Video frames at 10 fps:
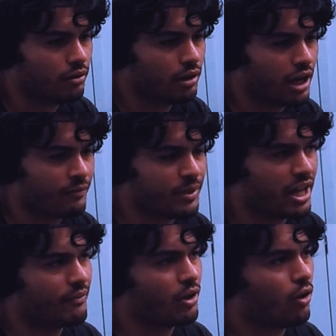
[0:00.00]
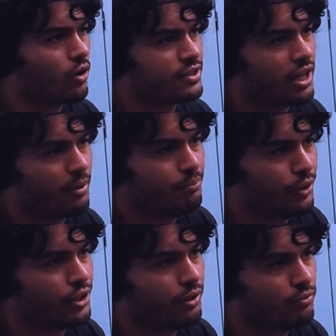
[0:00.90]
I've been having a hard time
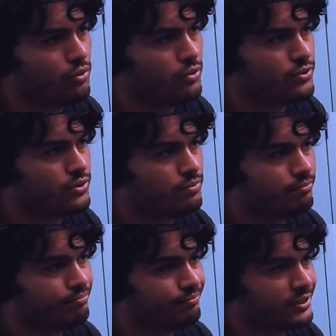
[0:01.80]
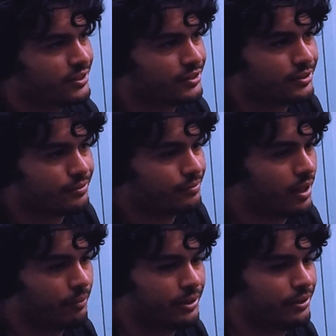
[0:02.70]
booking roles because,
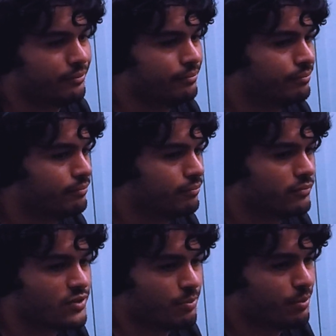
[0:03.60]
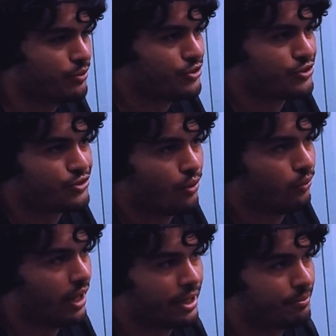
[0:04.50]
I mean, some people just
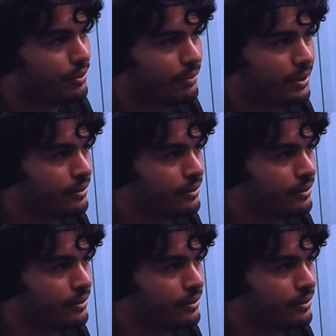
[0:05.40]
don't like me, man.